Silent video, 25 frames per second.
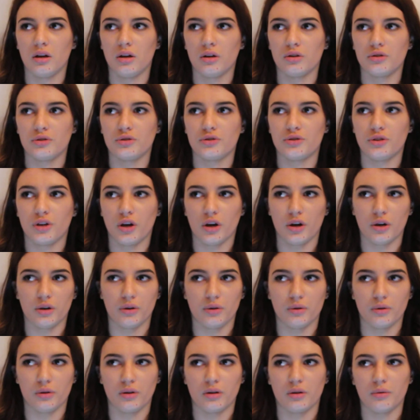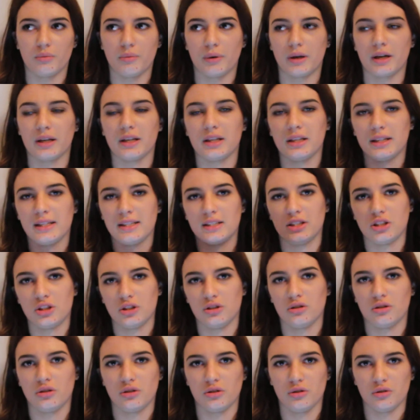So we're going to need to
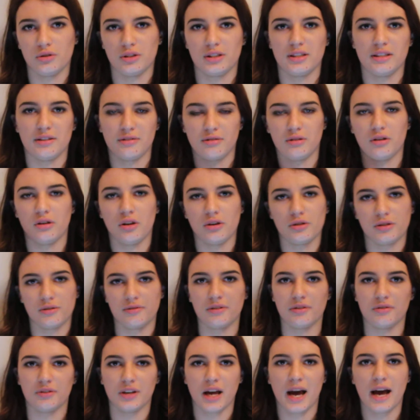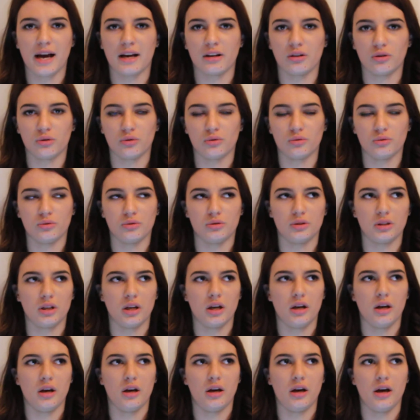use loads of different angles.
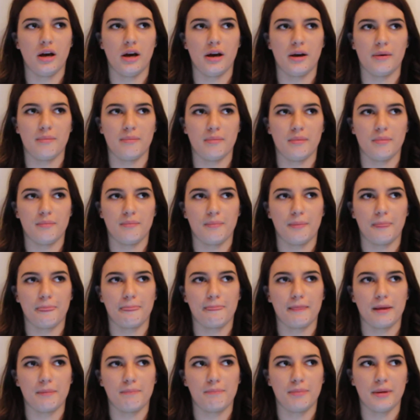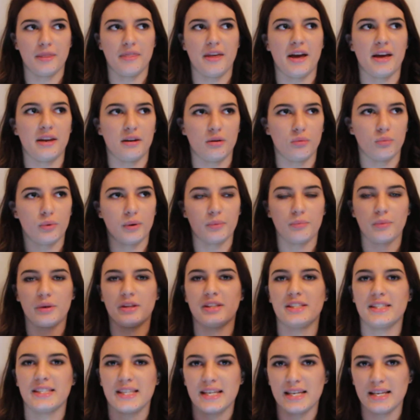But then when we
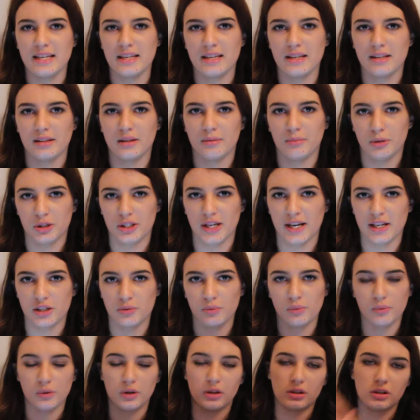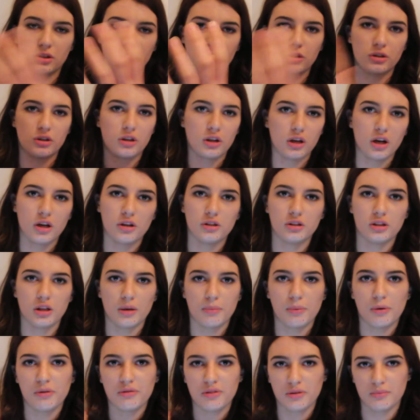see the mutation, we want a good
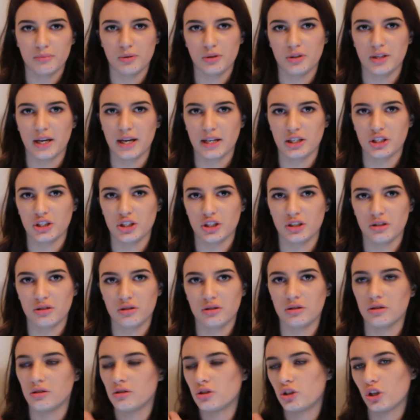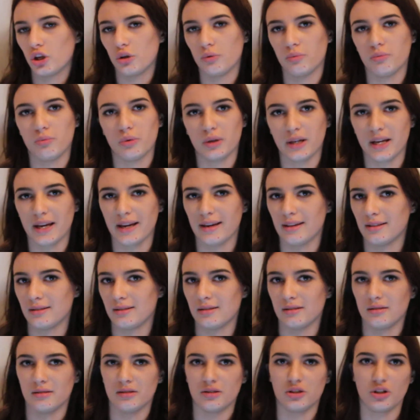close-up of the mutation to show what it
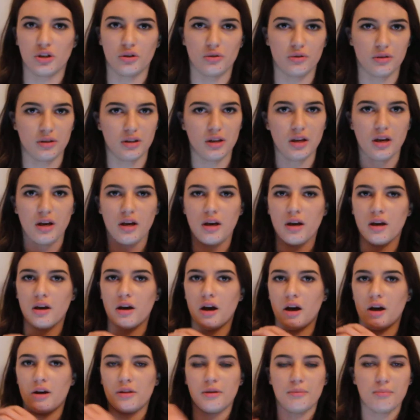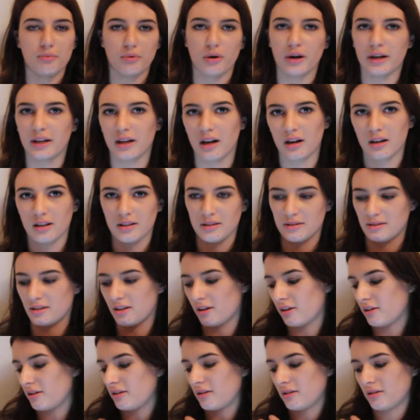is and show the bright colours
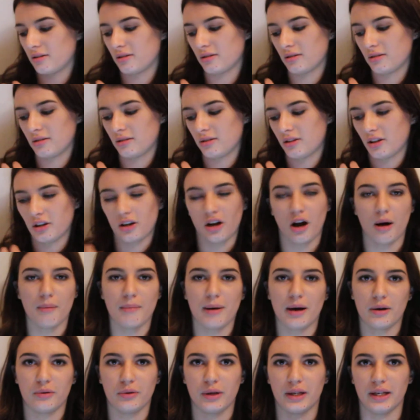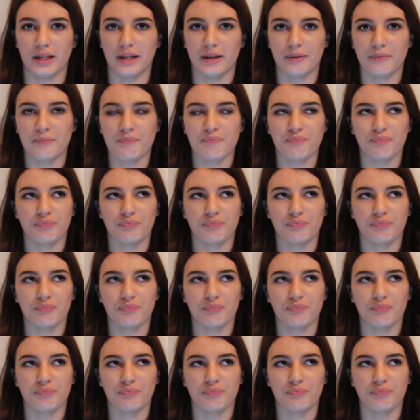that come out in it.